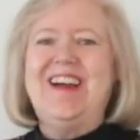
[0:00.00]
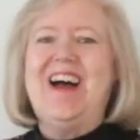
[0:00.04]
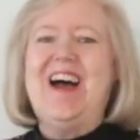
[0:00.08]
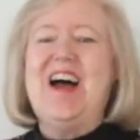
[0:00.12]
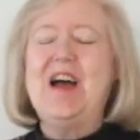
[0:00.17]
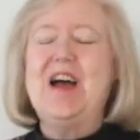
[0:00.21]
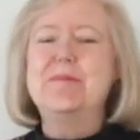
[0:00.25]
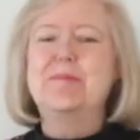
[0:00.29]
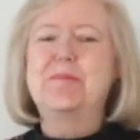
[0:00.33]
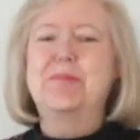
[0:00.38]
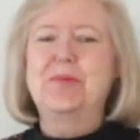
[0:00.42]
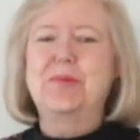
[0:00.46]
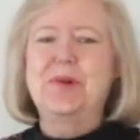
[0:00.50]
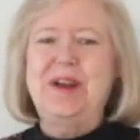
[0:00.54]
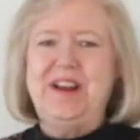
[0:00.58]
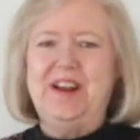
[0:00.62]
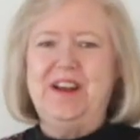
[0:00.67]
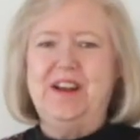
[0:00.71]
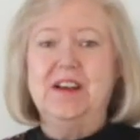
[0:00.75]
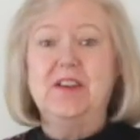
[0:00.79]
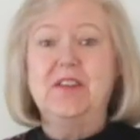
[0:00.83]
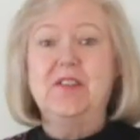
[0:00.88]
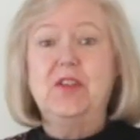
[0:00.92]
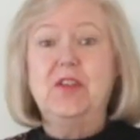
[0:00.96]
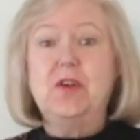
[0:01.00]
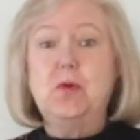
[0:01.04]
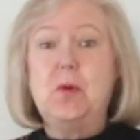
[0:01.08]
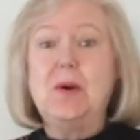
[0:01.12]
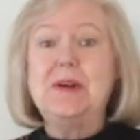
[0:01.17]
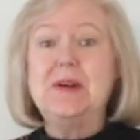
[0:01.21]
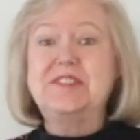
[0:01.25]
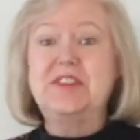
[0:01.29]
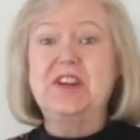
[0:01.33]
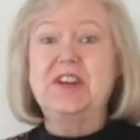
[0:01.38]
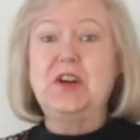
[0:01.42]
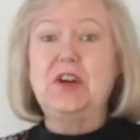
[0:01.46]
I'm Brita, the
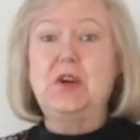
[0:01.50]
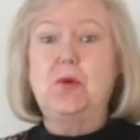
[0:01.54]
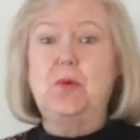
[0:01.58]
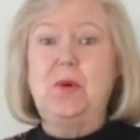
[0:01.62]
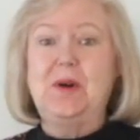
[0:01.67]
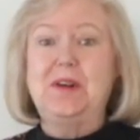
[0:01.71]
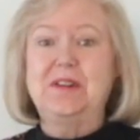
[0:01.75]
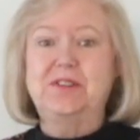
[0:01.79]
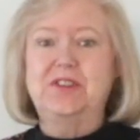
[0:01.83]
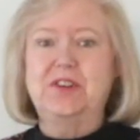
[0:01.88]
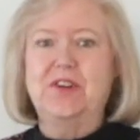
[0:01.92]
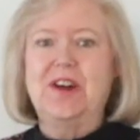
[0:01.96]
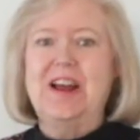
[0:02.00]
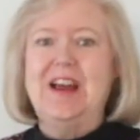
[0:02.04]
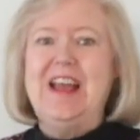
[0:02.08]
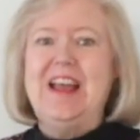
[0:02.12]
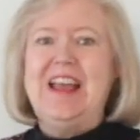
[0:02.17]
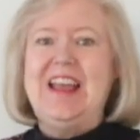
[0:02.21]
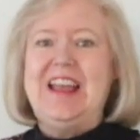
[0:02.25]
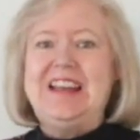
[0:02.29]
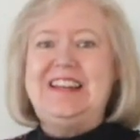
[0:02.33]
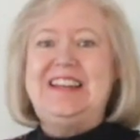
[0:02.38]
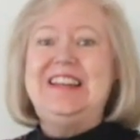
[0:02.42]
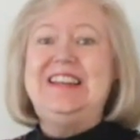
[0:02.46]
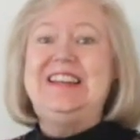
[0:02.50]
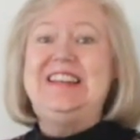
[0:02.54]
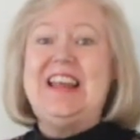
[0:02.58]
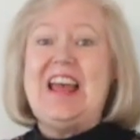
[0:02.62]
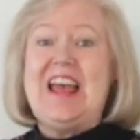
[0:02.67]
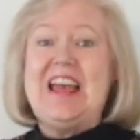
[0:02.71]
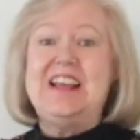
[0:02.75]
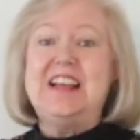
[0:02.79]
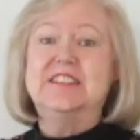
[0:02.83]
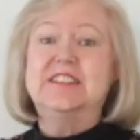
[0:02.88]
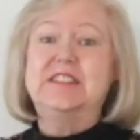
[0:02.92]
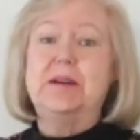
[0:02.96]
Questioning Quilter, and today
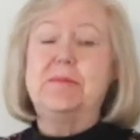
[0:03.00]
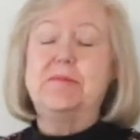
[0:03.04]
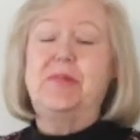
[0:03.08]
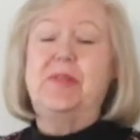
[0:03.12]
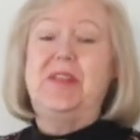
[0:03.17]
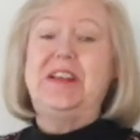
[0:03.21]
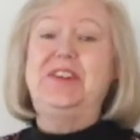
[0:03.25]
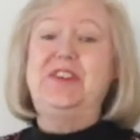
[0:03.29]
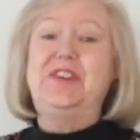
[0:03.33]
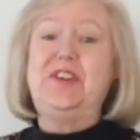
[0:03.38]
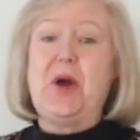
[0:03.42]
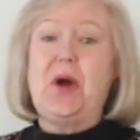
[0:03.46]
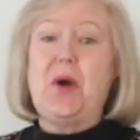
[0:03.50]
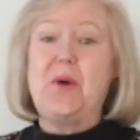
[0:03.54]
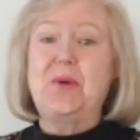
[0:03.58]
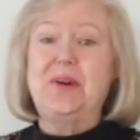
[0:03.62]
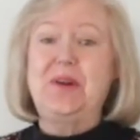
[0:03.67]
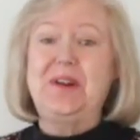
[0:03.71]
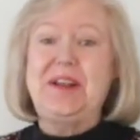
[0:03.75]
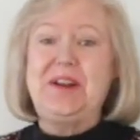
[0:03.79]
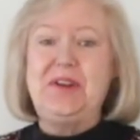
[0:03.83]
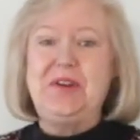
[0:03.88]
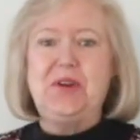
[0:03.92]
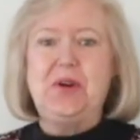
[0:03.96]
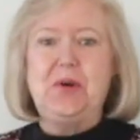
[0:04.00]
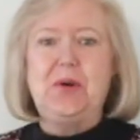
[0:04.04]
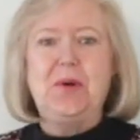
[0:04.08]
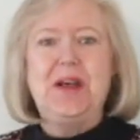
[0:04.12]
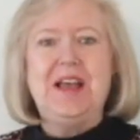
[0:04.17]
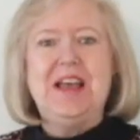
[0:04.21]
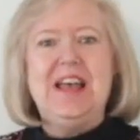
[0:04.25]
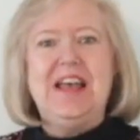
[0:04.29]
is something totally new.